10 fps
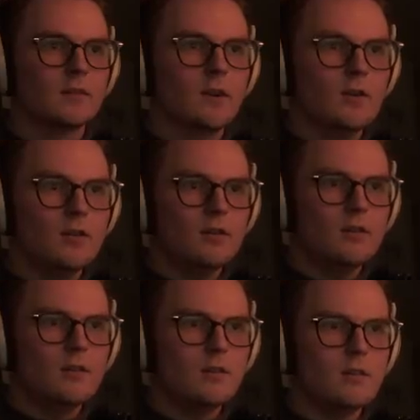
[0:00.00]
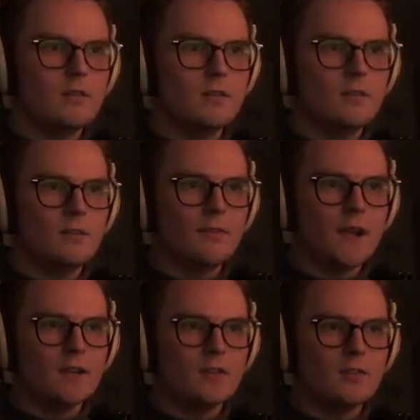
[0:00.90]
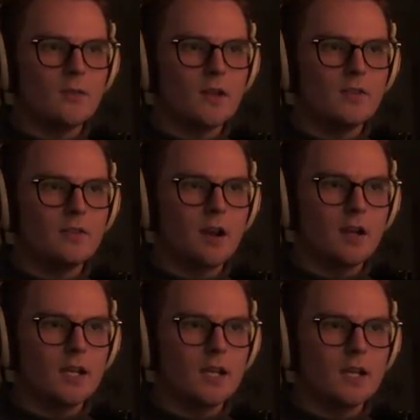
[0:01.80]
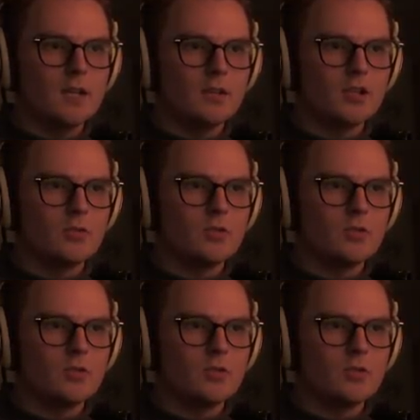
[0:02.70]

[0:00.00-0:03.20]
Oh, thank you, doggy. You're so